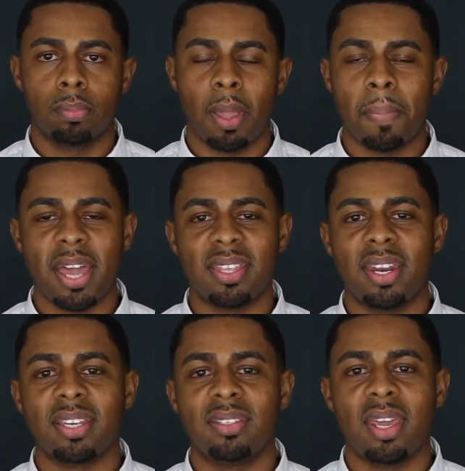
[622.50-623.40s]
And by the
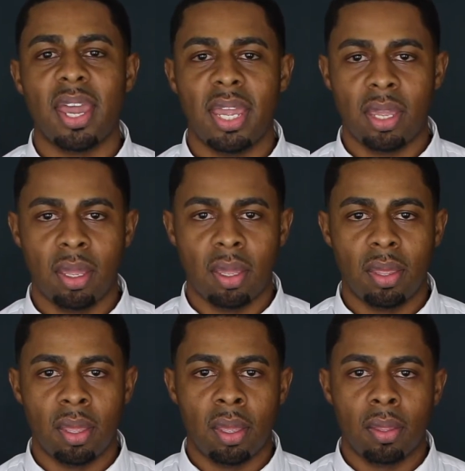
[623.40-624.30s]
next day,
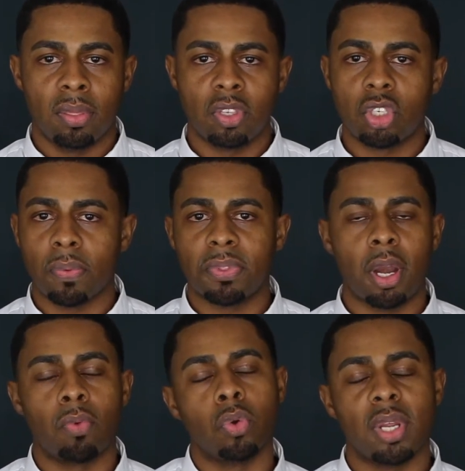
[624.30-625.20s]
the stuff that I
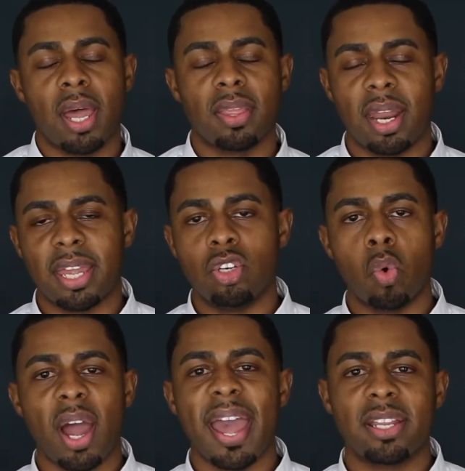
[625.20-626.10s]
wrote down that I knew
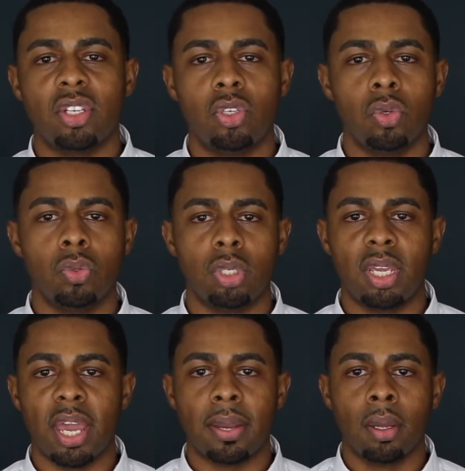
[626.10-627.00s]
I had to do to
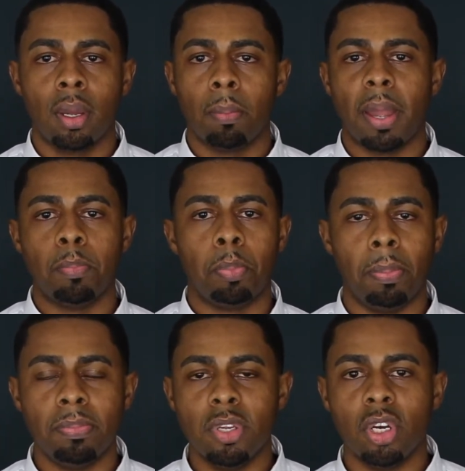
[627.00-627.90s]
get my,
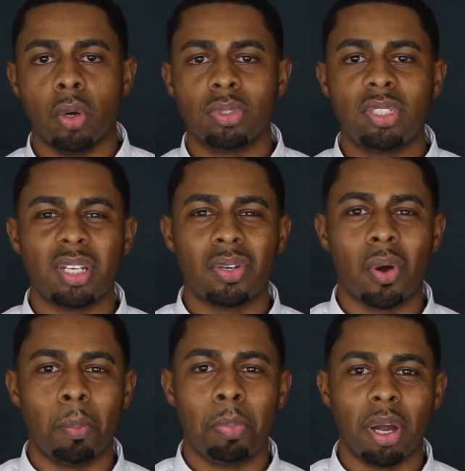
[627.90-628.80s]
stick to a
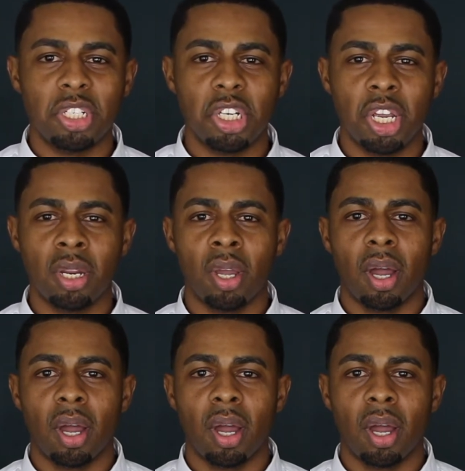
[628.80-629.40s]
budget,